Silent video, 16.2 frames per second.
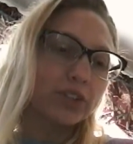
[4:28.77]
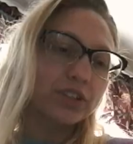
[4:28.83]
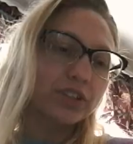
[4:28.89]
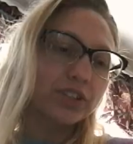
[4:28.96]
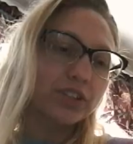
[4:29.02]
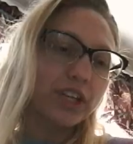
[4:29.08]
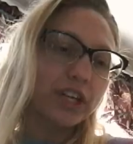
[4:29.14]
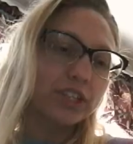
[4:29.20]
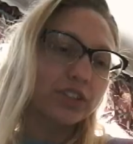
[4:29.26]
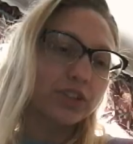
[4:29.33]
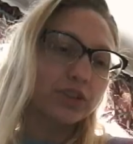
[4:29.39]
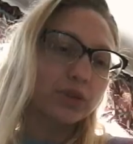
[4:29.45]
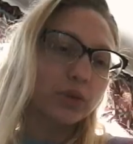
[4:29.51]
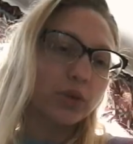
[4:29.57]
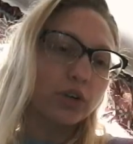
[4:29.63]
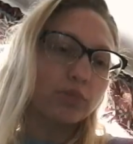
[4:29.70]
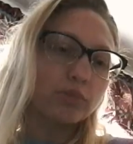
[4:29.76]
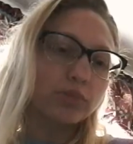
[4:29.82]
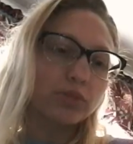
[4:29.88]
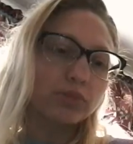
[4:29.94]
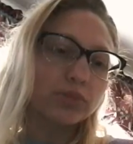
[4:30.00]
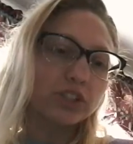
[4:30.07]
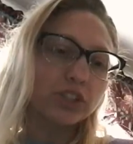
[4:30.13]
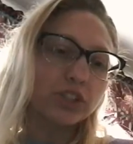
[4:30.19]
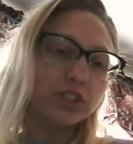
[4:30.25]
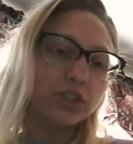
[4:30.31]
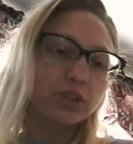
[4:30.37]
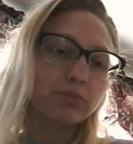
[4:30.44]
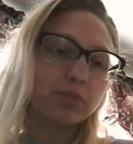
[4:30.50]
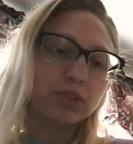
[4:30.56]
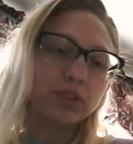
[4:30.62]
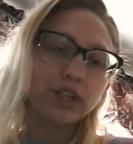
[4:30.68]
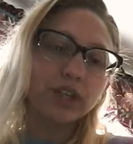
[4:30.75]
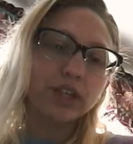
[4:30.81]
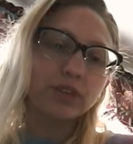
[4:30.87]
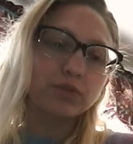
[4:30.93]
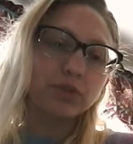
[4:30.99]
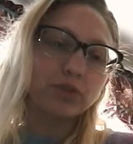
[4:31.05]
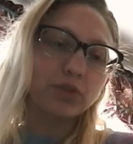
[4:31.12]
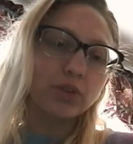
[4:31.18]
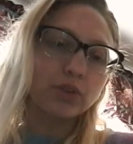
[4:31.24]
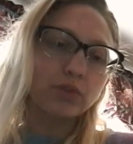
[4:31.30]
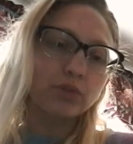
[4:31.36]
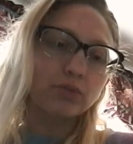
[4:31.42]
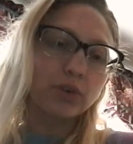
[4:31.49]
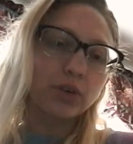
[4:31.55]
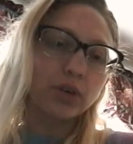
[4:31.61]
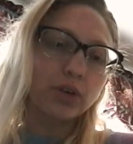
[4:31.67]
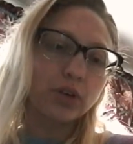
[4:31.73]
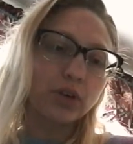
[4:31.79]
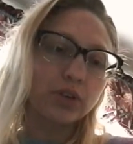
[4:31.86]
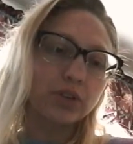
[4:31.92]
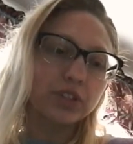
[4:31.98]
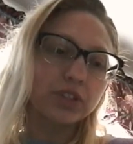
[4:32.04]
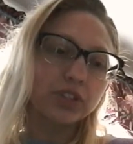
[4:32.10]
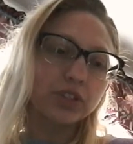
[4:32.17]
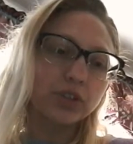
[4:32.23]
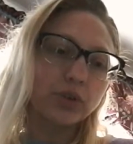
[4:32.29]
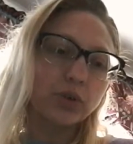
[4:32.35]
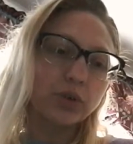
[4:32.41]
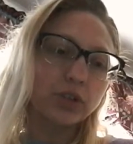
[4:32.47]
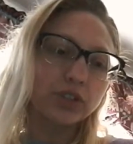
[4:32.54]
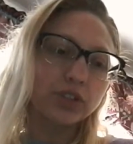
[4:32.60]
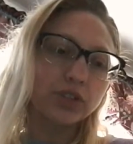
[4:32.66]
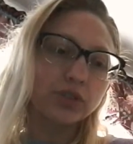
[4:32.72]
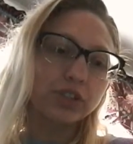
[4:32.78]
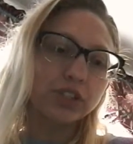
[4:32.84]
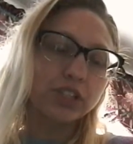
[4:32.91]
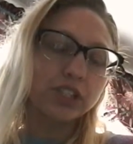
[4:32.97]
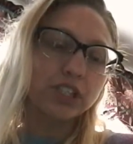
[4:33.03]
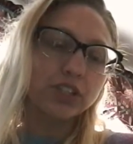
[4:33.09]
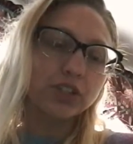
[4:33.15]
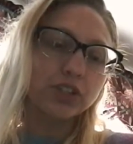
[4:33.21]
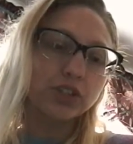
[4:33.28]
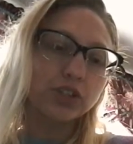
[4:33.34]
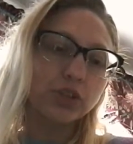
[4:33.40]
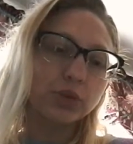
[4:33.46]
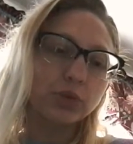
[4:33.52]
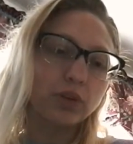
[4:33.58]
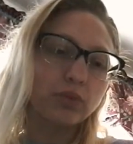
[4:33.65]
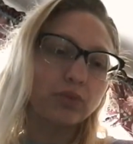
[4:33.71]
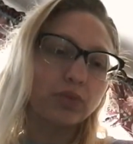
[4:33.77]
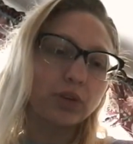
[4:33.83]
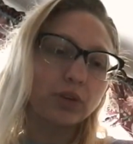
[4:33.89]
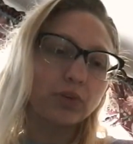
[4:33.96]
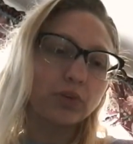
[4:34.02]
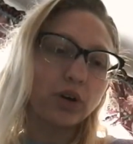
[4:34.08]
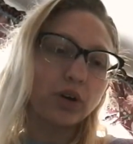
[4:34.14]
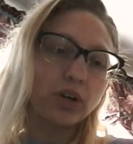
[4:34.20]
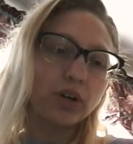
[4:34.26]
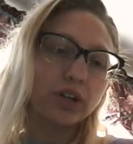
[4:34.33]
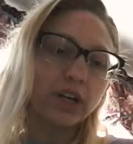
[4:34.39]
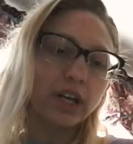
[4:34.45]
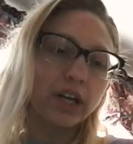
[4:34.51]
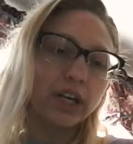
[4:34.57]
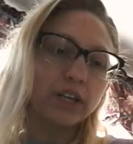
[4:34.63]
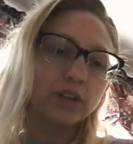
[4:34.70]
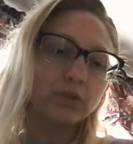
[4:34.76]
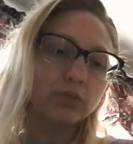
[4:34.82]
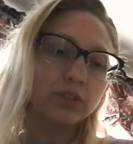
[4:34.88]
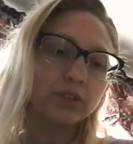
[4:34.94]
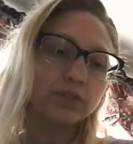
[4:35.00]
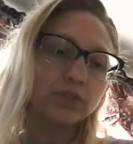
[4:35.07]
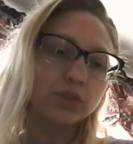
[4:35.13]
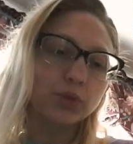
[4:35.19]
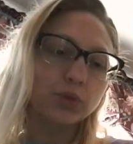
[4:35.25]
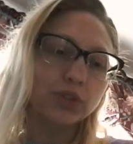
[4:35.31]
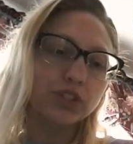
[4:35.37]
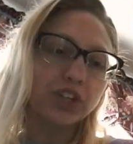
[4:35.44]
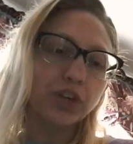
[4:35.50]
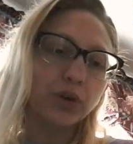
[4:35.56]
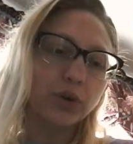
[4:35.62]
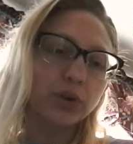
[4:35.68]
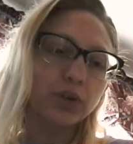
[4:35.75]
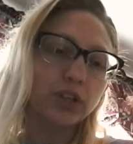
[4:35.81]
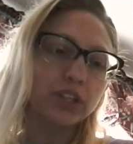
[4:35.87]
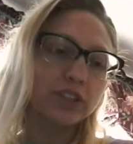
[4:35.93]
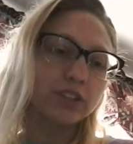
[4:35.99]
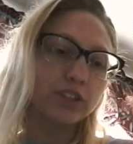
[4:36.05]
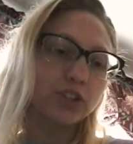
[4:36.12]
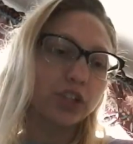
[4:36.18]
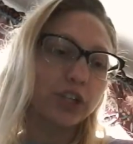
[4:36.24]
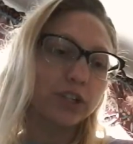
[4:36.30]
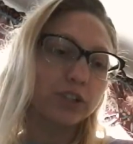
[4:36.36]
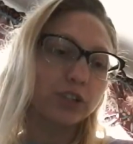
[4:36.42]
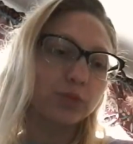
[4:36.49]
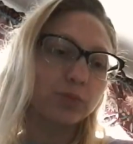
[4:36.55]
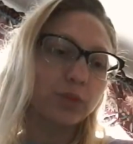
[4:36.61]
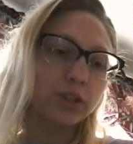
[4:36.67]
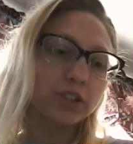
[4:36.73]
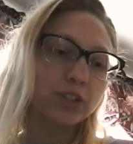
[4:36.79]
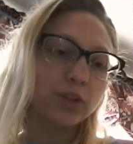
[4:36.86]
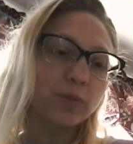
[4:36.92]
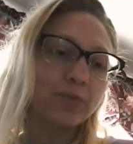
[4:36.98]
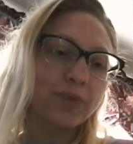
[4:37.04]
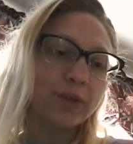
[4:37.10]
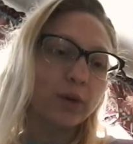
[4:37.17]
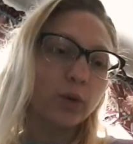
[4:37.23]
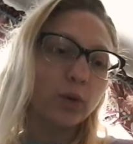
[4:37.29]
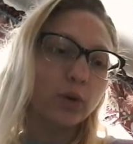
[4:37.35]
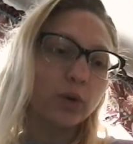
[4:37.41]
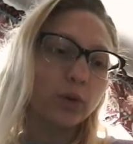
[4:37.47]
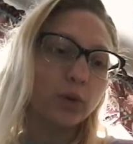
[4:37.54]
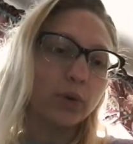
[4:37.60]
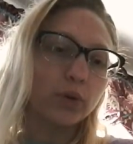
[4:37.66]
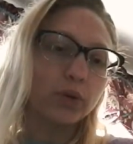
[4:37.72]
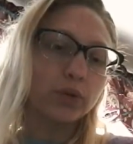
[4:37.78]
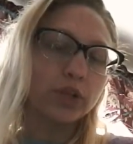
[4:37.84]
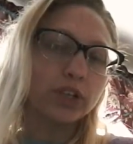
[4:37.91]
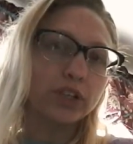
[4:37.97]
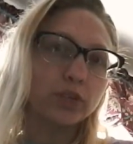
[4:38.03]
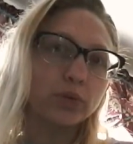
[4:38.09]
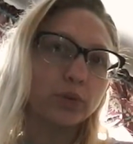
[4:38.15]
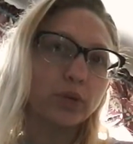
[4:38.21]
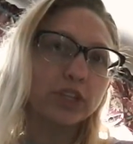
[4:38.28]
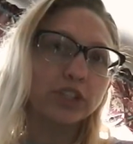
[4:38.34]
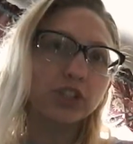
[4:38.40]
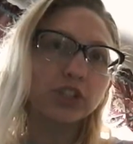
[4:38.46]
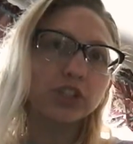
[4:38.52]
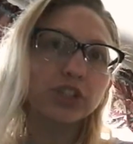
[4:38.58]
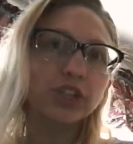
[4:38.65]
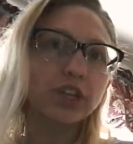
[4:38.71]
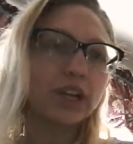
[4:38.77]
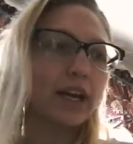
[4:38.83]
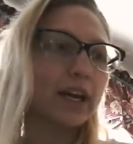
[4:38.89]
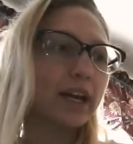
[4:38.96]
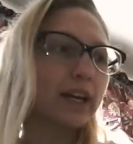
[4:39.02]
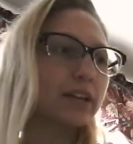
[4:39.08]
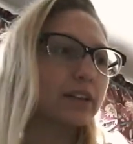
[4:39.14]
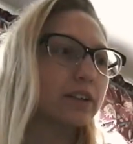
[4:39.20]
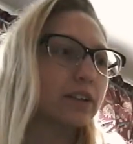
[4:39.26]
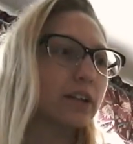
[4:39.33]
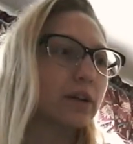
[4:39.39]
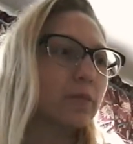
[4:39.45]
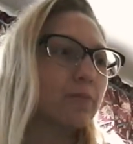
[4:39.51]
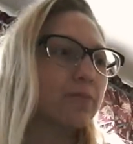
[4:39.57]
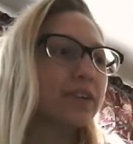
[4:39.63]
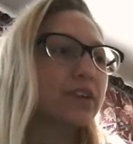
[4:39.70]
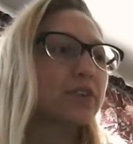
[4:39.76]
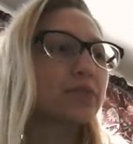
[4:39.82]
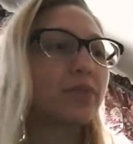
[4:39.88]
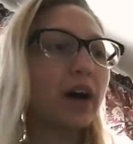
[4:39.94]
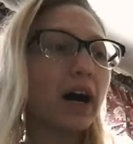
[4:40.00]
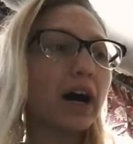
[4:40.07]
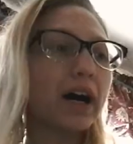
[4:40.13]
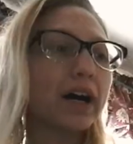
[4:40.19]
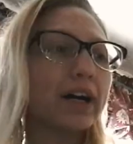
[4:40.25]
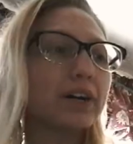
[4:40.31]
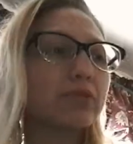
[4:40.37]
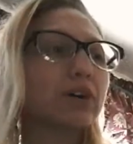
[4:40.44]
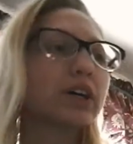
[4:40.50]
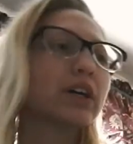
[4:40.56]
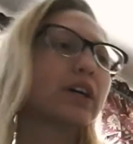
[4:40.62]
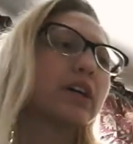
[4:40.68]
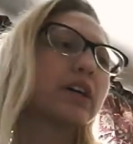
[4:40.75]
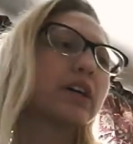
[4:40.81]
The statutory provision believed to confer on this court jurisdiction to review on a writ of certiorari the judgment or order in question. And 5.